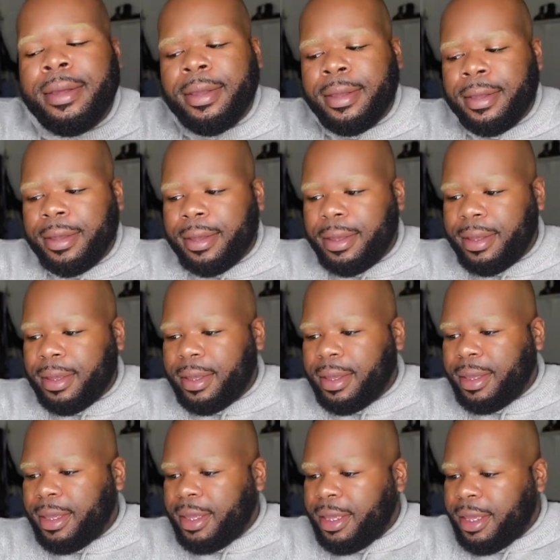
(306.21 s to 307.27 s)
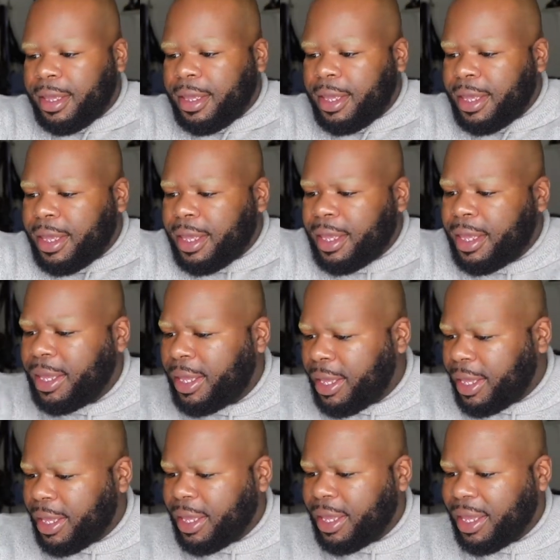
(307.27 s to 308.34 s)

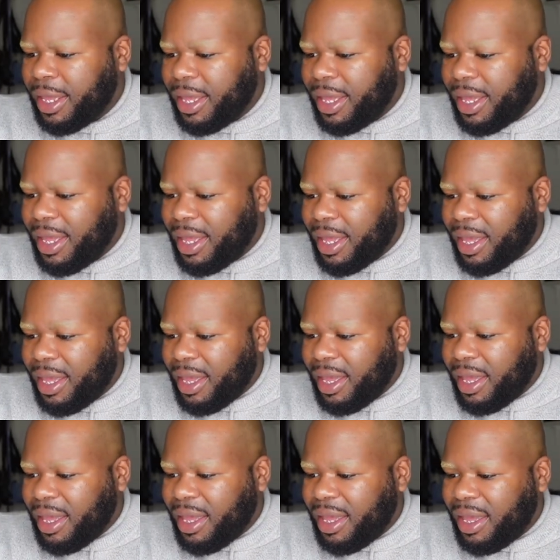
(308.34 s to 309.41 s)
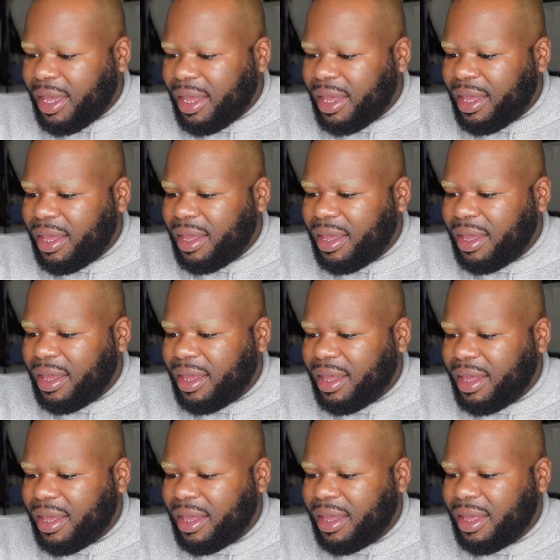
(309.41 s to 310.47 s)

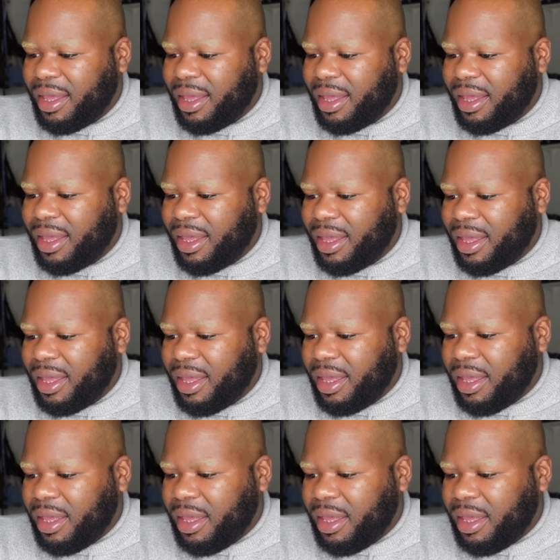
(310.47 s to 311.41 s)
(no one is talking)